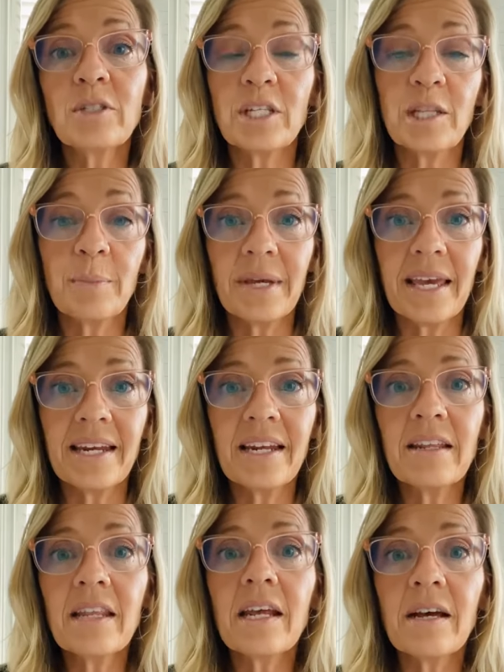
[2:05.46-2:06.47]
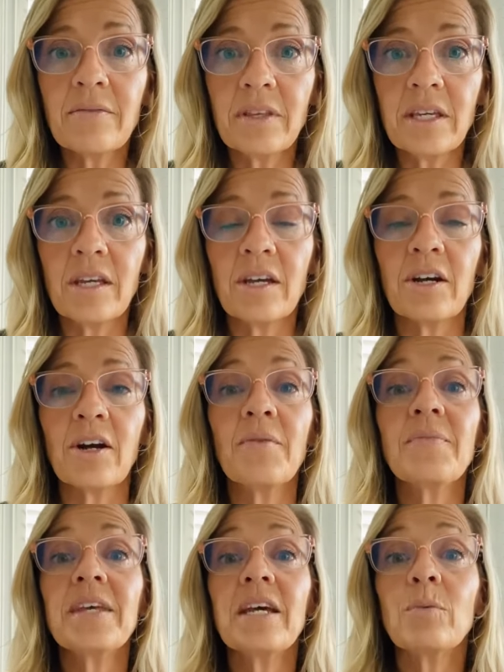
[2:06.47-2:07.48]
at the beginning of the year
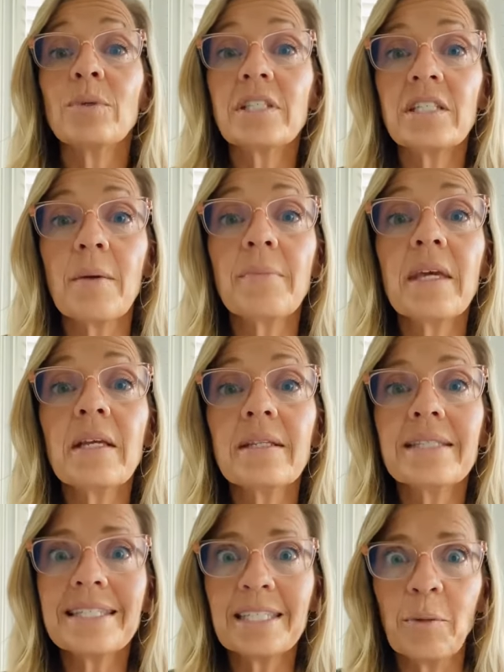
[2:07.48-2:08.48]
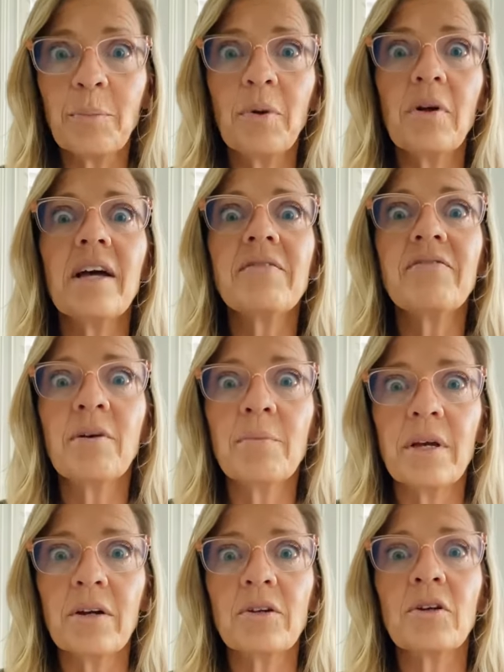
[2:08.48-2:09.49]
with something simple and
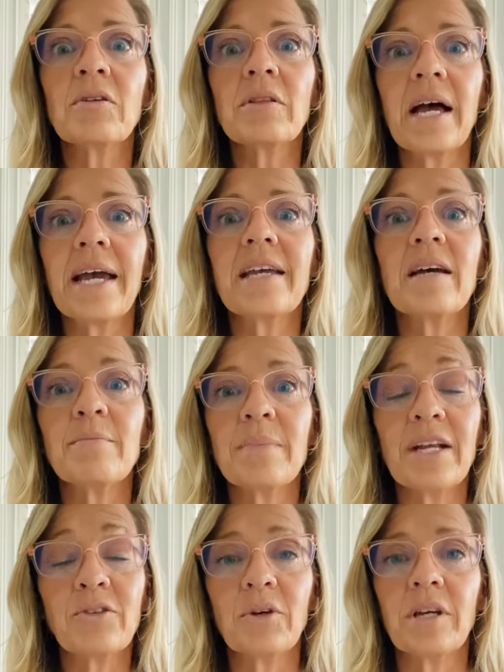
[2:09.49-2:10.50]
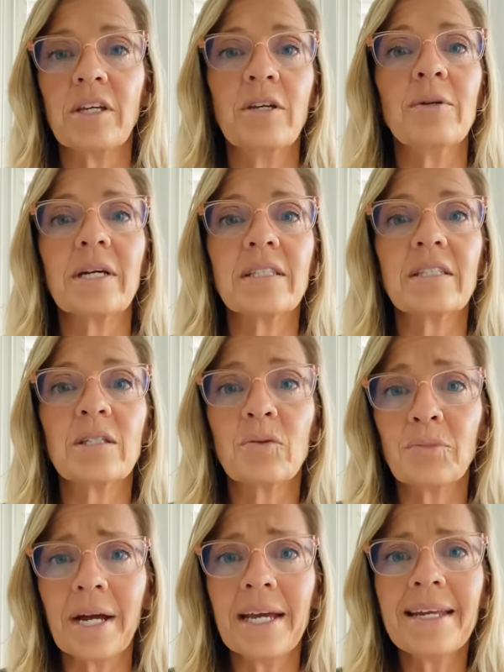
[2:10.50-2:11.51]
familiar like metric units,
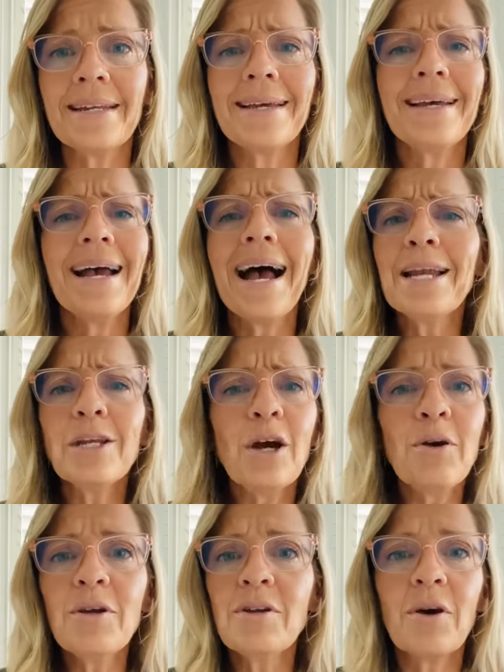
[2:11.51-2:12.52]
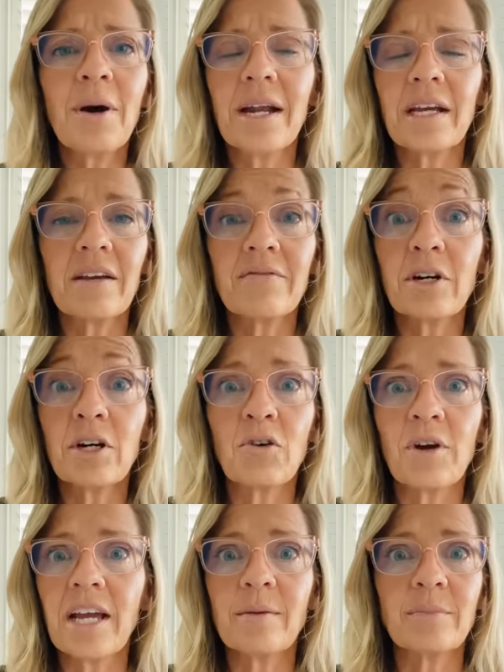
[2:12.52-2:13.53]
right? I know you know how to convert
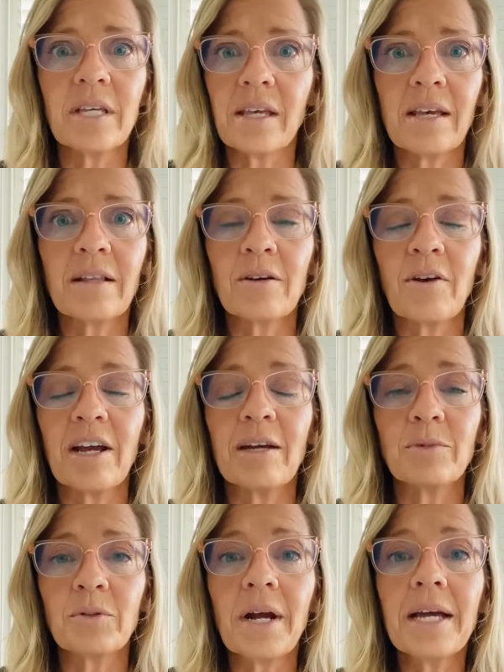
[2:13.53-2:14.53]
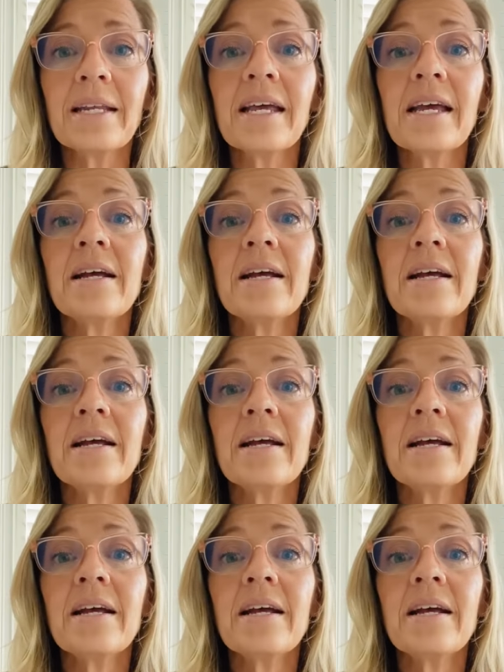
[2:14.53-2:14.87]
grams and kilograms, right?